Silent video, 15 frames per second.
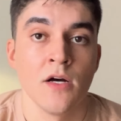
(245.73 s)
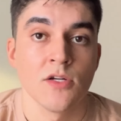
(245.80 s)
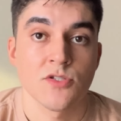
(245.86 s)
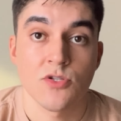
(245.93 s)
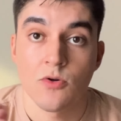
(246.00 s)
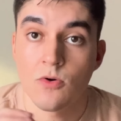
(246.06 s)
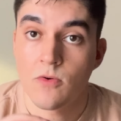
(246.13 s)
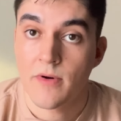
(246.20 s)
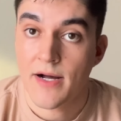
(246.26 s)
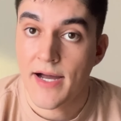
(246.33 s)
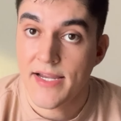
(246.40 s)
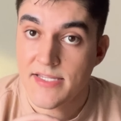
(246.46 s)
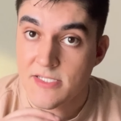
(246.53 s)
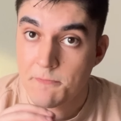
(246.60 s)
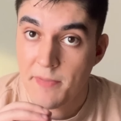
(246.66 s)
So
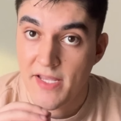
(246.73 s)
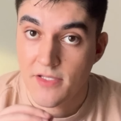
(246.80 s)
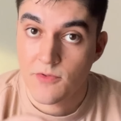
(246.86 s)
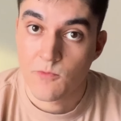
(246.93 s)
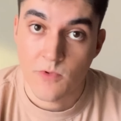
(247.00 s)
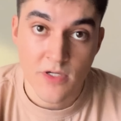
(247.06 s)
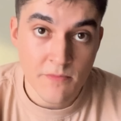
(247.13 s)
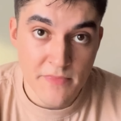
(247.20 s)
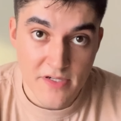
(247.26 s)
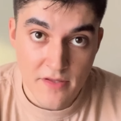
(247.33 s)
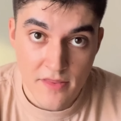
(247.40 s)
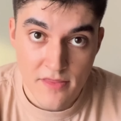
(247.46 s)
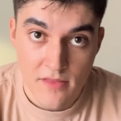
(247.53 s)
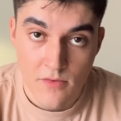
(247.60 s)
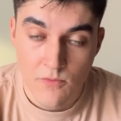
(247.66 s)
I spent 1
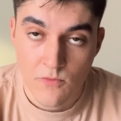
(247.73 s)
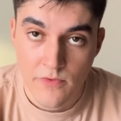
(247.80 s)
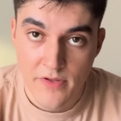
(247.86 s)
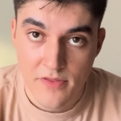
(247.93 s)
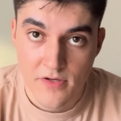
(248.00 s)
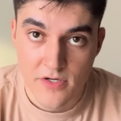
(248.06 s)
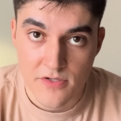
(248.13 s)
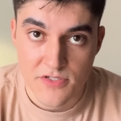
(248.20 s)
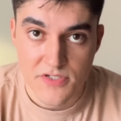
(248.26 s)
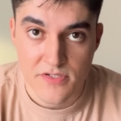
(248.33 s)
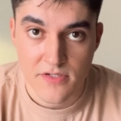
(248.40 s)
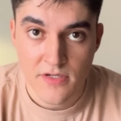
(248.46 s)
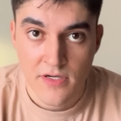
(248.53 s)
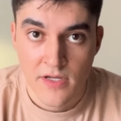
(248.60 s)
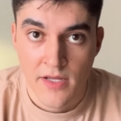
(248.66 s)
month with
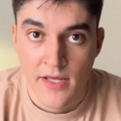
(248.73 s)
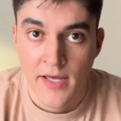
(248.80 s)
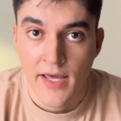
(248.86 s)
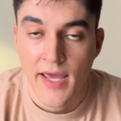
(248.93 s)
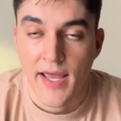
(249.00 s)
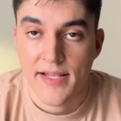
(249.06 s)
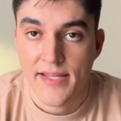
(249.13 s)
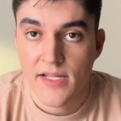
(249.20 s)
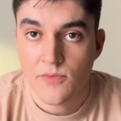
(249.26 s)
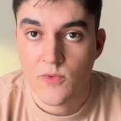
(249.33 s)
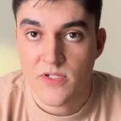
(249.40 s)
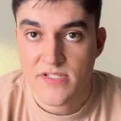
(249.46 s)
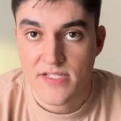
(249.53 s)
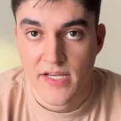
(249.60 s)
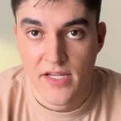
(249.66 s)
Cursor, and that
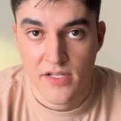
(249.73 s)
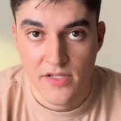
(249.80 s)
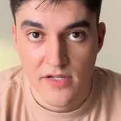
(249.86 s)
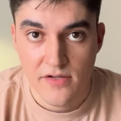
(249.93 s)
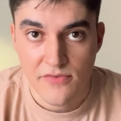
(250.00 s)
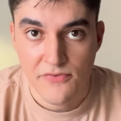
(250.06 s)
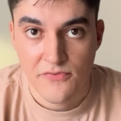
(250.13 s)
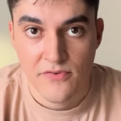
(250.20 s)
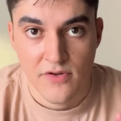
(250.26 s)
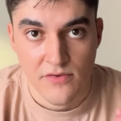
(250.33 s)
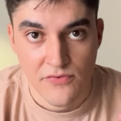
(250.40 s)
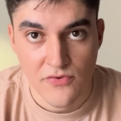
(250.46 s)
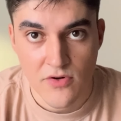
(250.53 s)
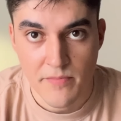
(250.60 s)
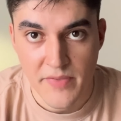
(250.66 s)
was enough
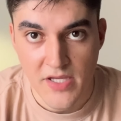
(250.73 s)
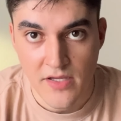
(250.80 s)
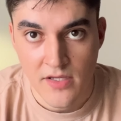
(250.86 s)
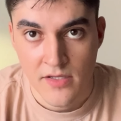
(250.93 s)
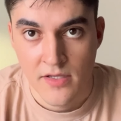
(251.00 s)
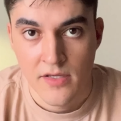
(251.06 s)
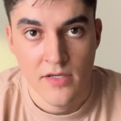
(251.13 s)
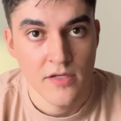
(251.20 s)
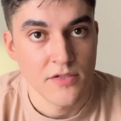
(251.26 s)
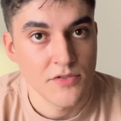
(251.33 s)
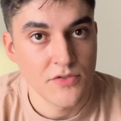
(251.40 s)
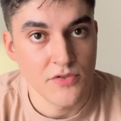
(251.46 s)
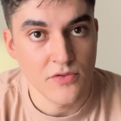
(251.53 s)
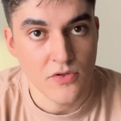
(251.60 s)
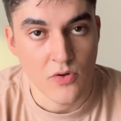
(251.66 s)
for me
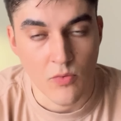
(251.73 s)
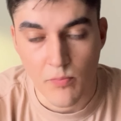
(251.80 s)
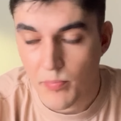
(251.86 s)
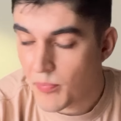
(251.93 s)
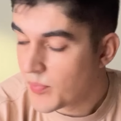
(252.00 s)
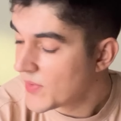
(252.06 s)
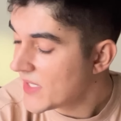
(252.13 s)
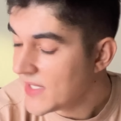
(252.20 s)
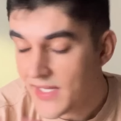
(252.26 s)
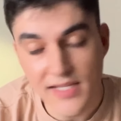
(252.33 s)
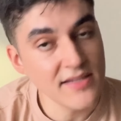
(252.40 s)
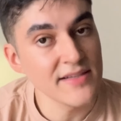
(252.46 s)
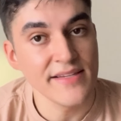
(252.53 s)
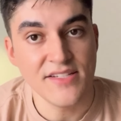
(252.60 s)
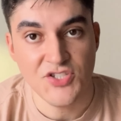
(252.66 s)
to
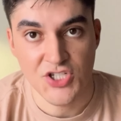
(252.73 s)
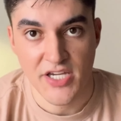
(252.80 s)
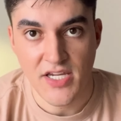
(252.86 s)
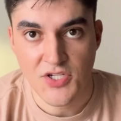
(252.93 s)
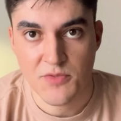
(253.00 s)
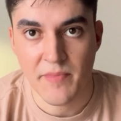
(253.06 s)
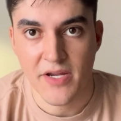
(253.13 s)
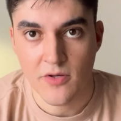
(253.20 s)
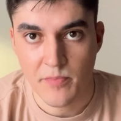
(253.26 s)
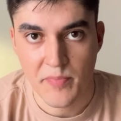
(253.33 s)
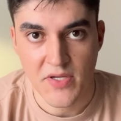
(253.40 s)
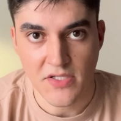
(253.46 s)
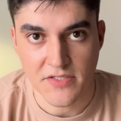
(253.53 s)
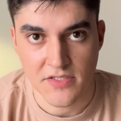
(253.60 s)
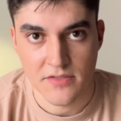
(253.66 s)
completely change my
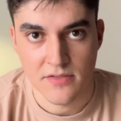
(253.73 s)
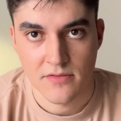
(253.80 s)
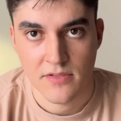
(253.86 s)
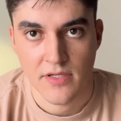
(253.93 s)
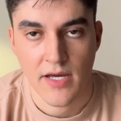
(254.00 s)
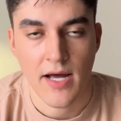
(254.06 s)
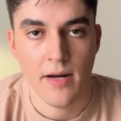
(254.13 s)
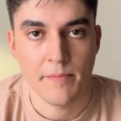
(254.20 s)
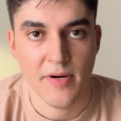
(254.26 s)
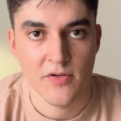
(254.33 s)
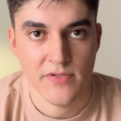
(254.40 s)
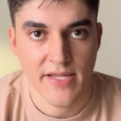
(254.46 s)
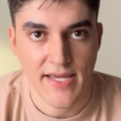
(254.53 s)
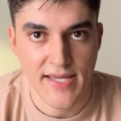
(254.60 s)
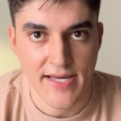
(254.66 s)
opinion
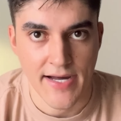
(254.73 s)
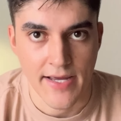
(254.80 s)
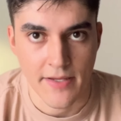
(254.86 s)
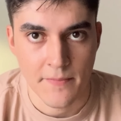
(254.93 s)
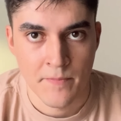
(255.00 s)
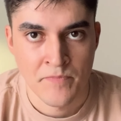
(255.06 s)
about AI.